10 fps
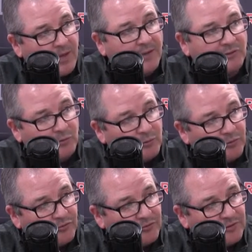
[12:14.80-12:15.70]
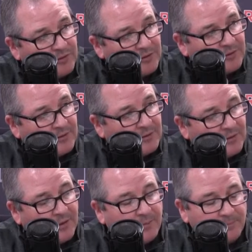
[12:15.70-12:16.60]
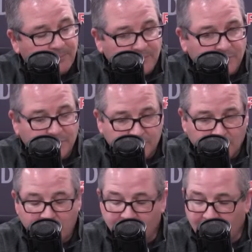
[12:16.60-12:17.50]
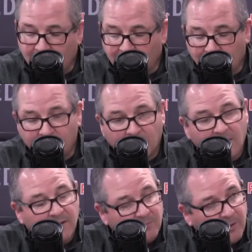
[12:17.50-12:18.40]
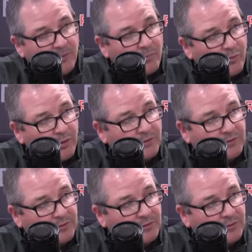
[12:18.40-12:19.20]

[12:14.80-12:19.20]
9 schools. So that starts 11 o'clock tomorrow morning. So